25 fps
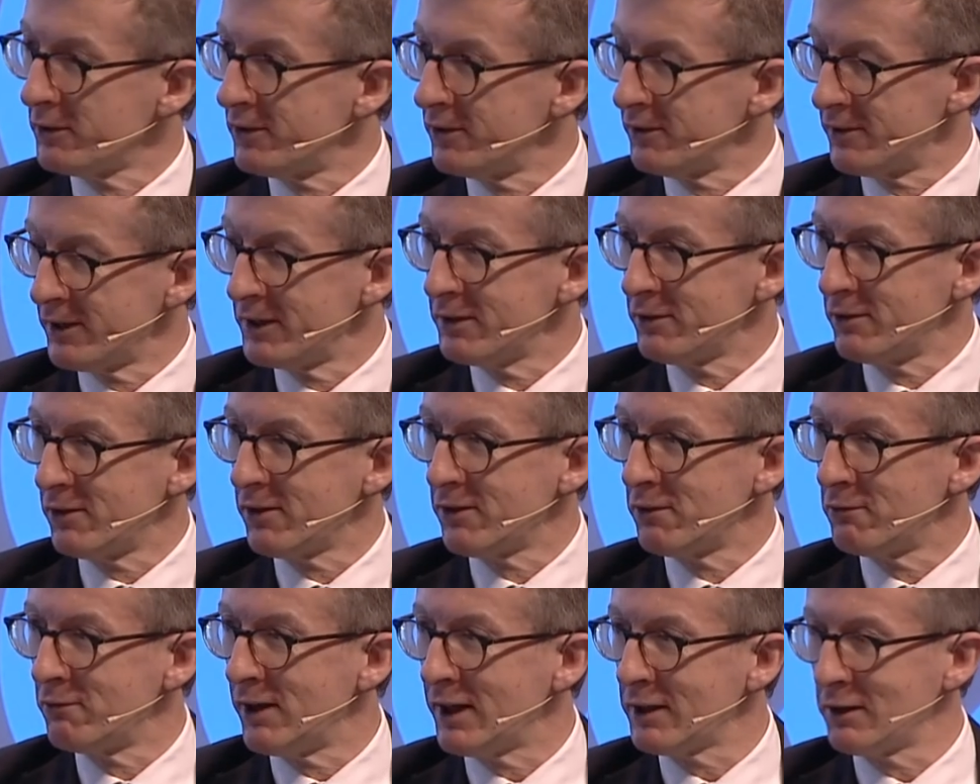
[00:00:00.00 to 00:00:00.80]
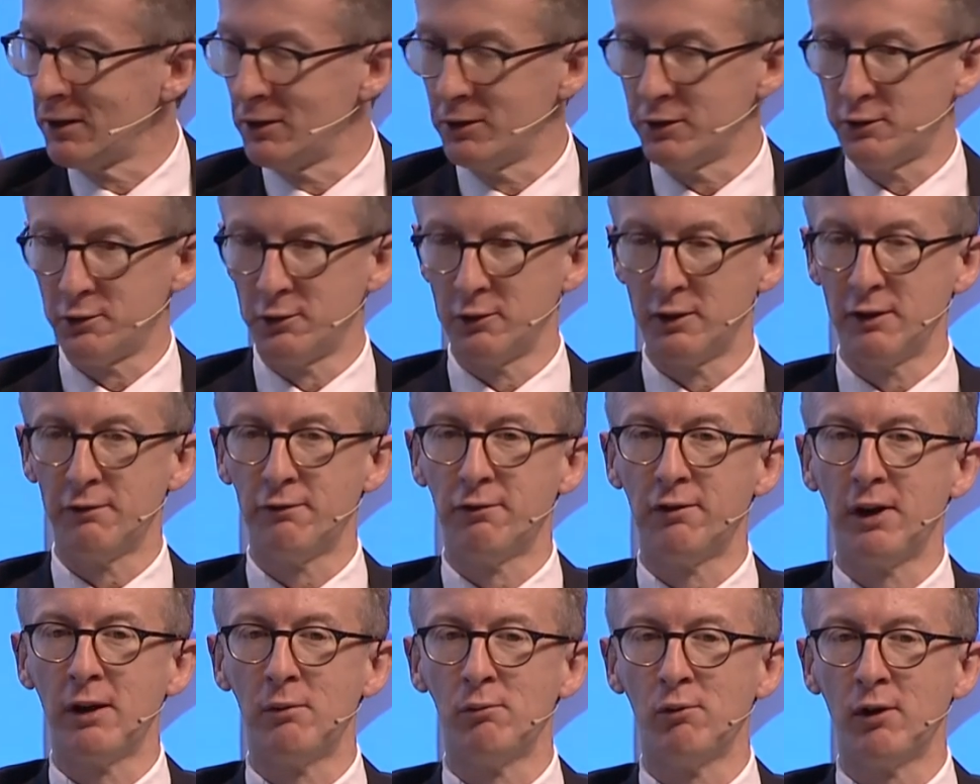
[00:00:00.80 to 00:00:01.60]
it into the regulatory
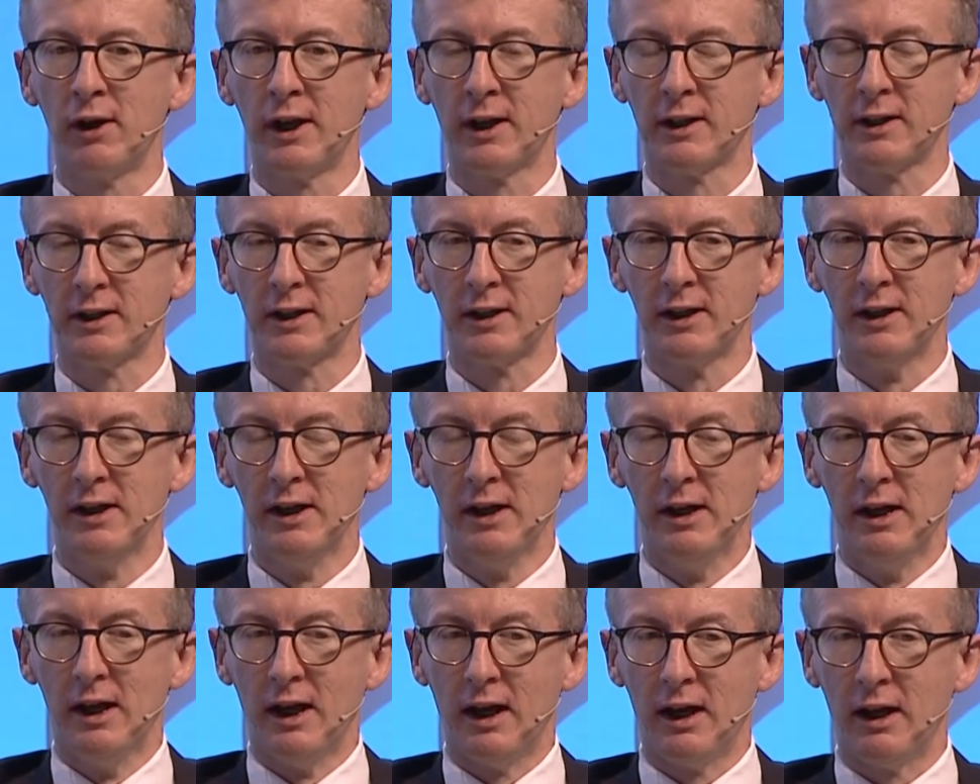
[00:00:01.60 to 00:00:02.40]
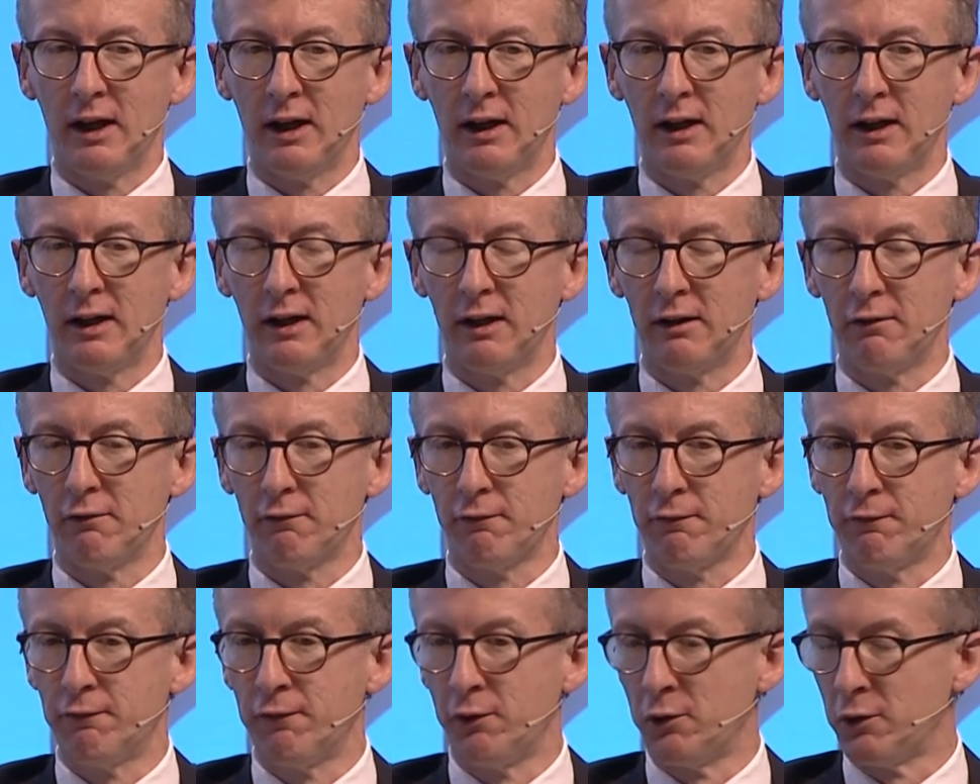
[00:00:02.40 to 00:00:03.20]
framework?
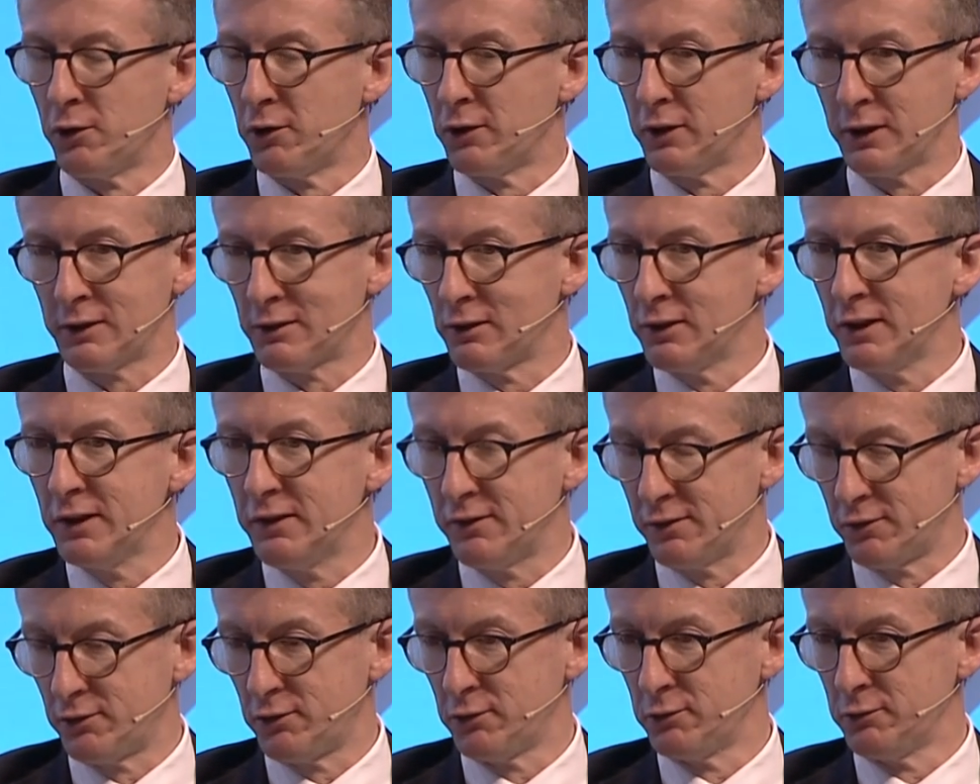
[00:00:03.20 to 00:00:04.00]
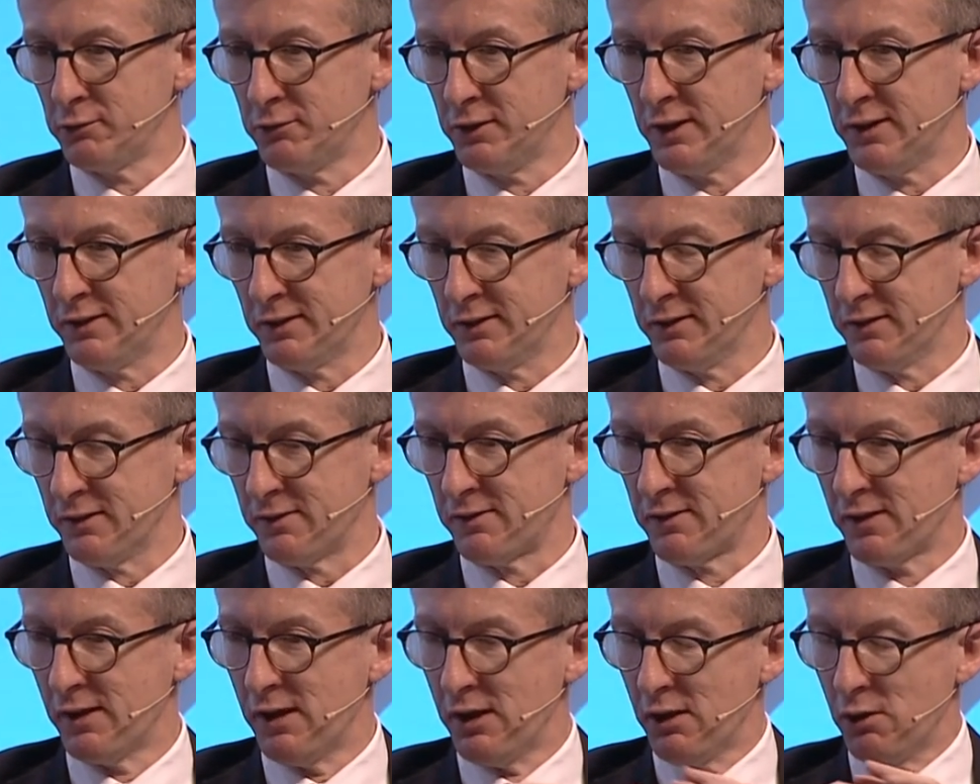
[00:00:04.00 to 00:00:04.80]
For at least two
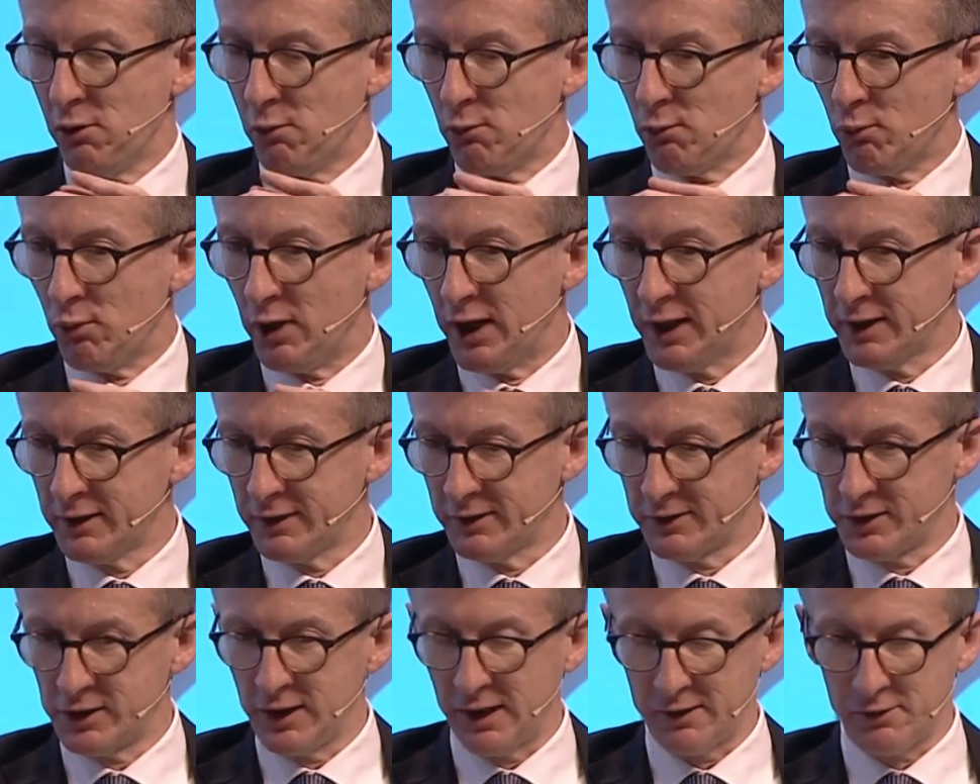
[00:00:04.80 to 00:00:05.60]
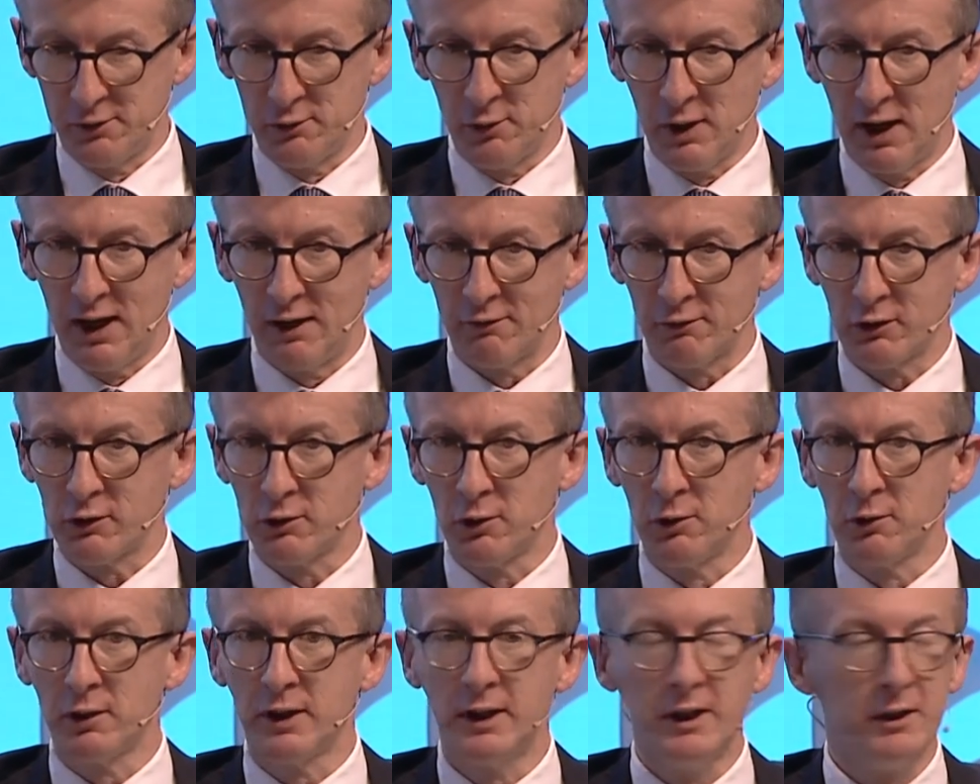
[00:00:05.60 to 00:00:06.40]
reasons. One is just to have a
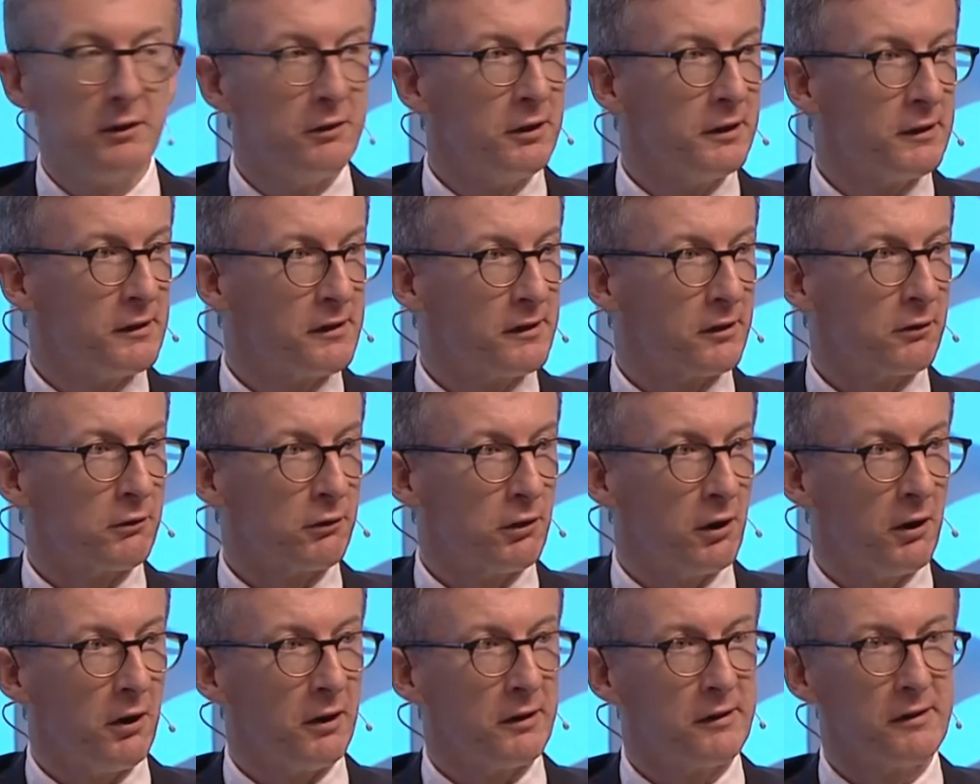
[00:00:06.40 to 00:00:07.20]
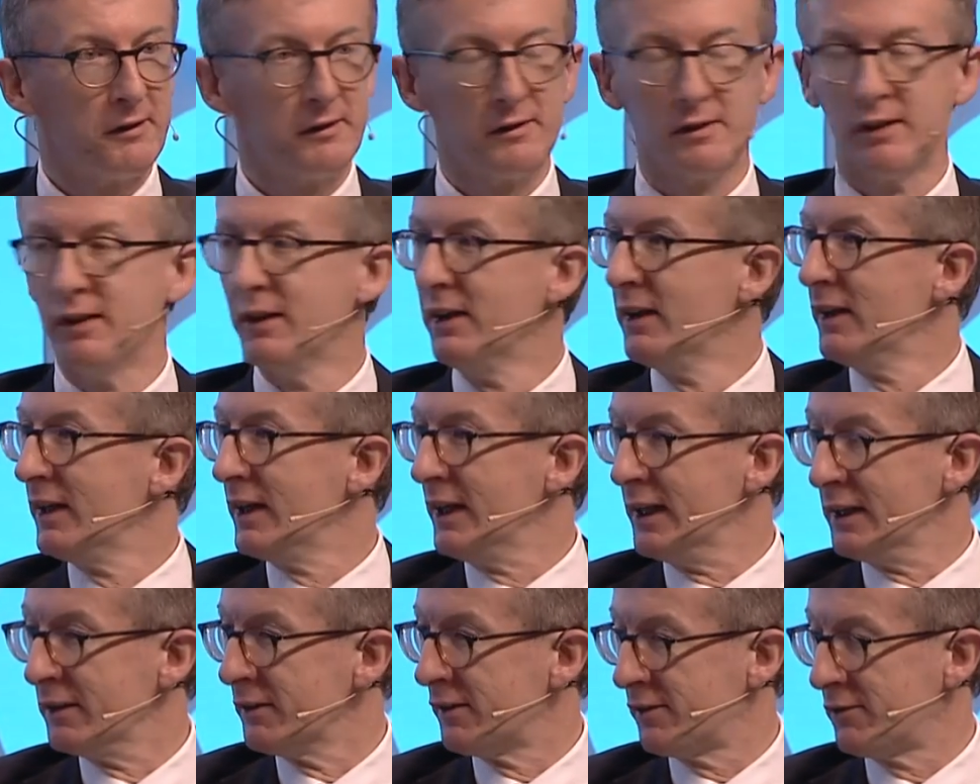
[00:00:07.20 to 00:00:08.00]
coherence across
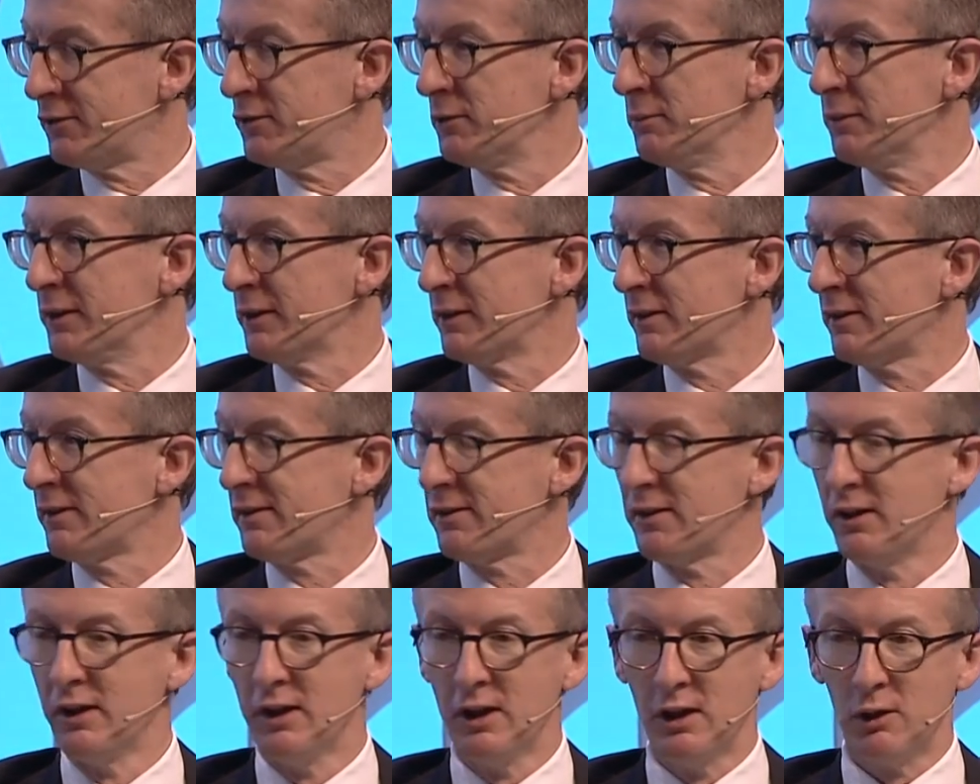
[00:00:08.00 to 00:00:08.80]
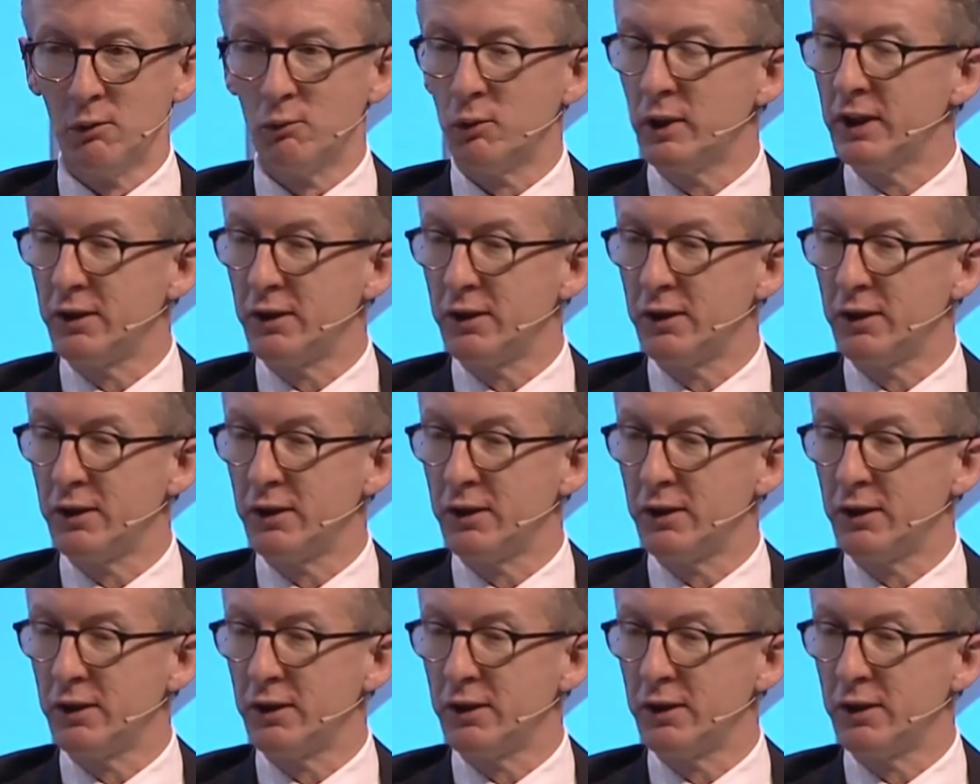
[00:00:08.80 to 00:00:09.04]
instruments. We